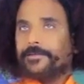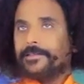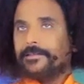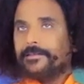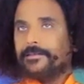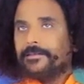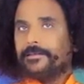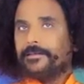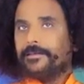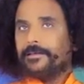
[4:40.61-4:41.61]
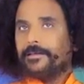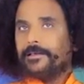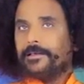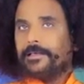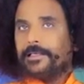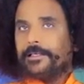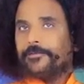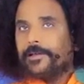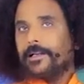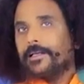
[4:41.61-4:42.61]
the world.
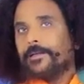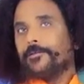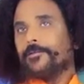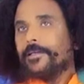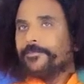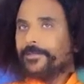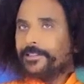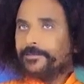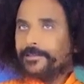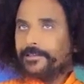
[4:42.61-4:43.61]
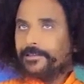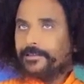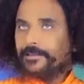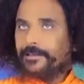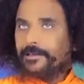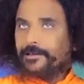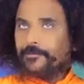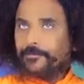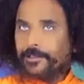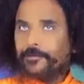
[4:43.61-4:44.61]
If you are not able to live with the world,
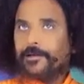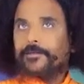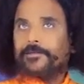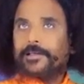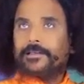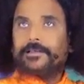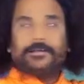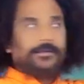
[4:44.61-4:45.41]
only you want to only